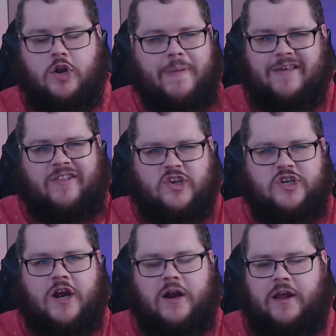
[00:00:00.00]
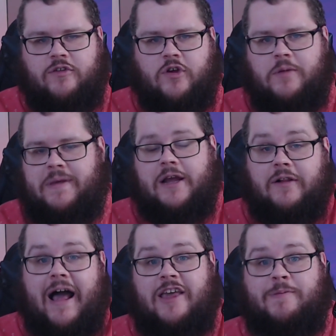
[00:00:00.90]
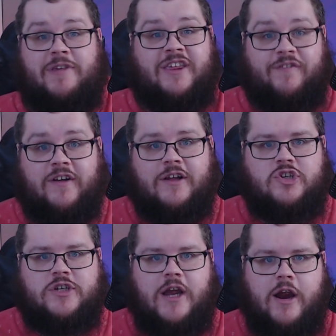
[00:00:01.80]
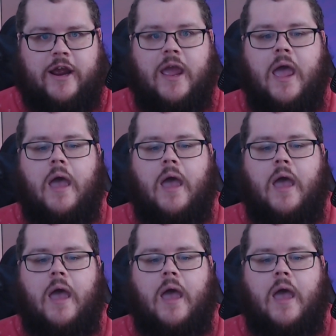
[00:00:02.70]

your best legendary is going to be a class-specific legendary,